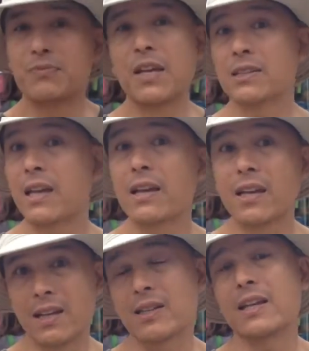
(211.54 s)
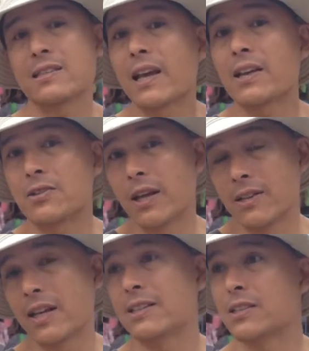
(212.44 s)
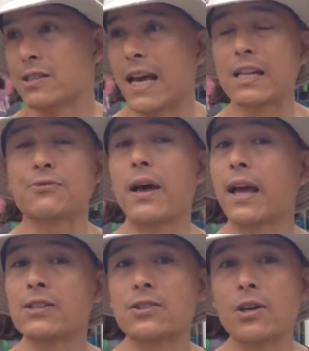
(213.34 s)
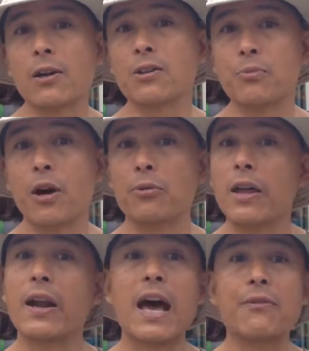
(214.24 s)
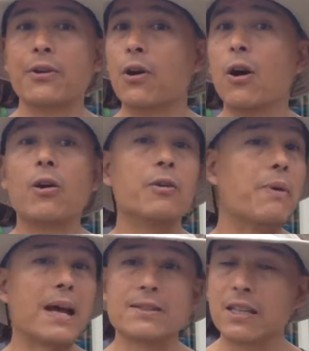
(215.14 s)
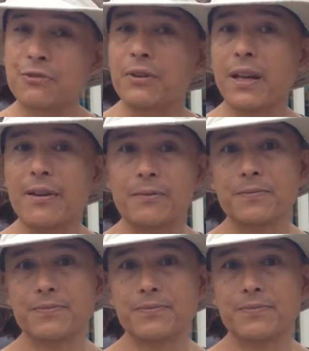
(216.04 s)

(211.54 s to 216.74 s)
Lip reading: It tastes as satisfying as a chocolate bar without having all the bad stuff in it.